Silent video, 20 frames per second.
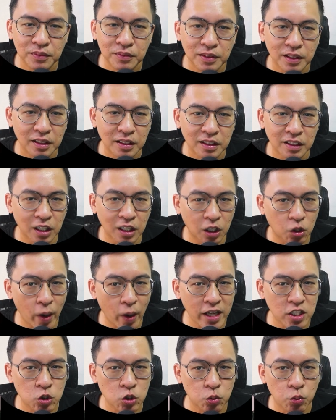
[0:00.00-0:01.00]
Le
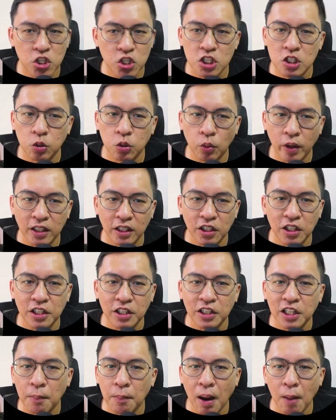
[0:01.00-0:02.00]
Quest, which is located in
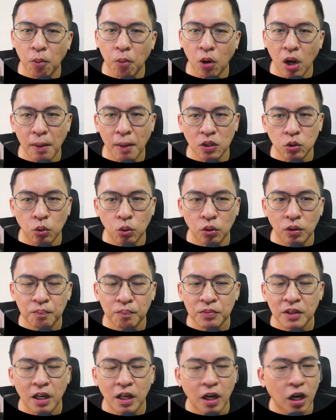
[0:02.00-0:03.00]
nearby Bukit Batok,
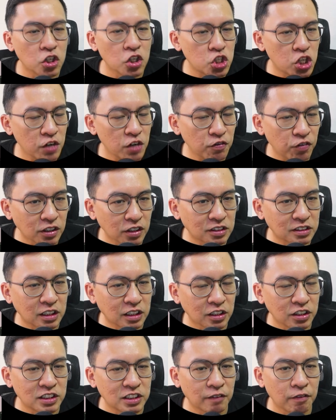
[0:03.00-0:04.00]
achieved a
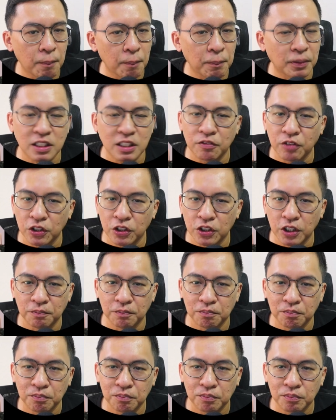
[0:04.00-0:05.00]
37% return.
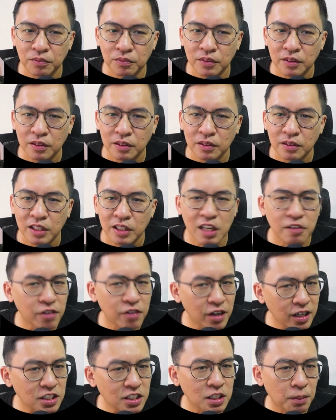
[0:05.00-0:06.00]
It really
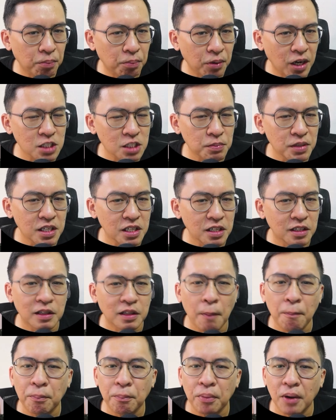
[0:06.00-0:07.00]
surprised me that
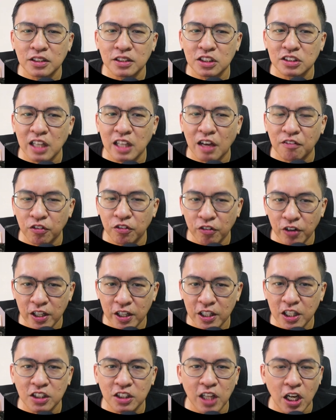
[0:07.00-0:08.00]
prices have already
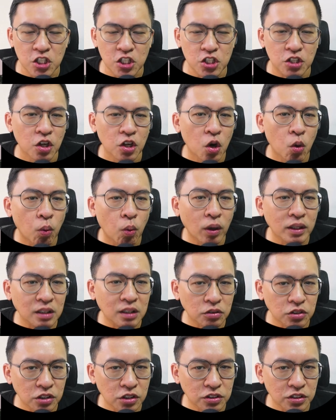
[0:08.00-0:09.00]
touched
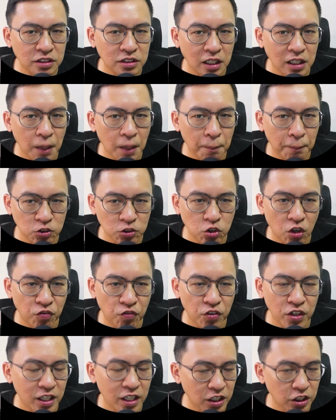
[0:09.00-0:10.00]
1,600 per square feet
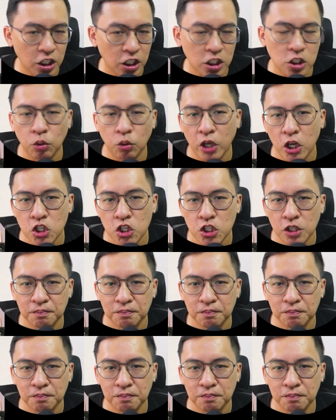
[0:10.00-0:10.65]
in this location.